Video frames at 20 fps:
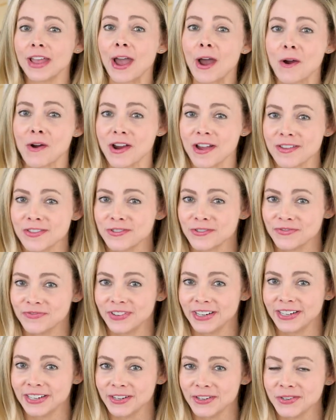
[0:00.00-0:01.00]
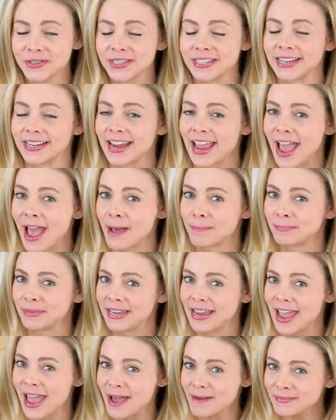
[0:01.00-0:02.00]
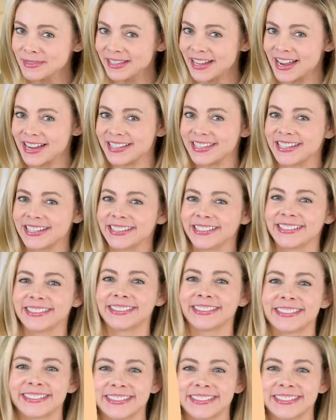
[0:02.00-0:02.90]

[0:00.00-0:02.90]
our other videos and happy analyzing!